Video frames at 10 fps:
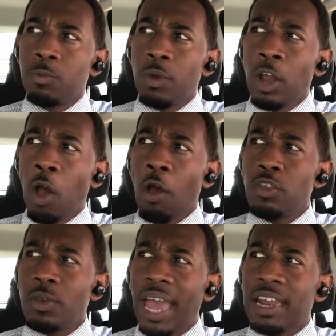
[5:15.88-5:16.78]
When all
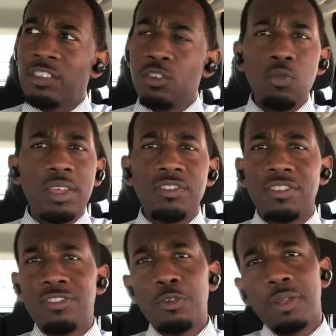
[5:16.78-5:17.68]
you gotta do is
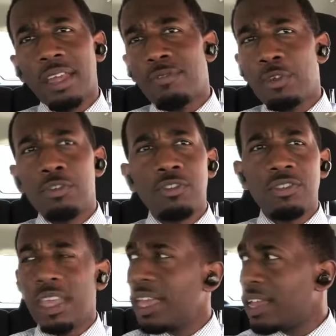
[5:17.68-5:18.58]
just do like Future
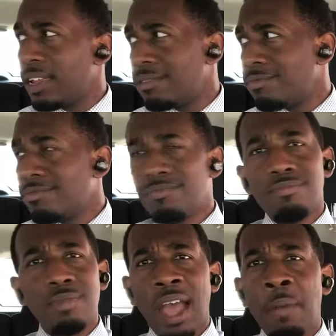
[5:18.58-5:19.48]
said.
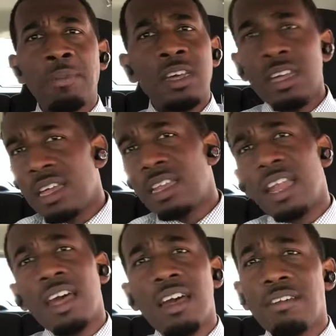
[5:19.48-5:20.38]
I'm good,
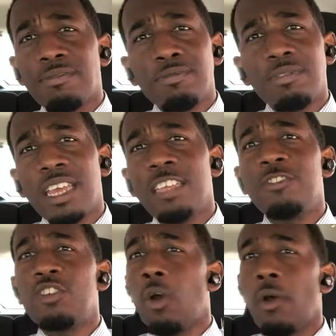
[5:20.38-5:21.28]
love,
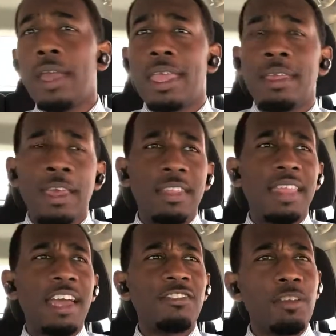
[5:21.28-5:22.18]
enjoy.
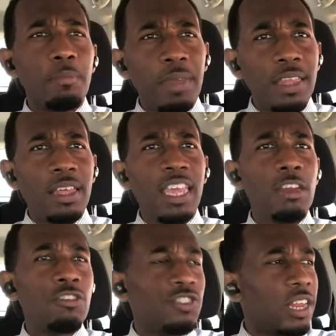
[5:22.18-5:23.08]
That should be the
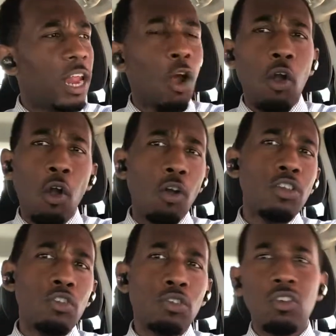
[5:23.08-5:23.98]
energy that all
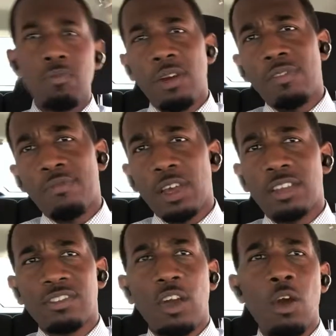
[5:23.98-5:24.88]
you little
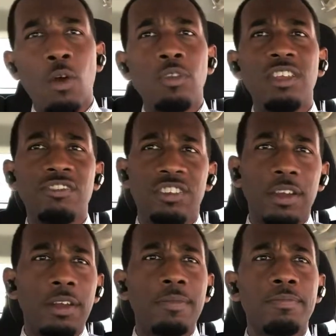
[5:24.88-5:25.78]
motherfuckers are on this year.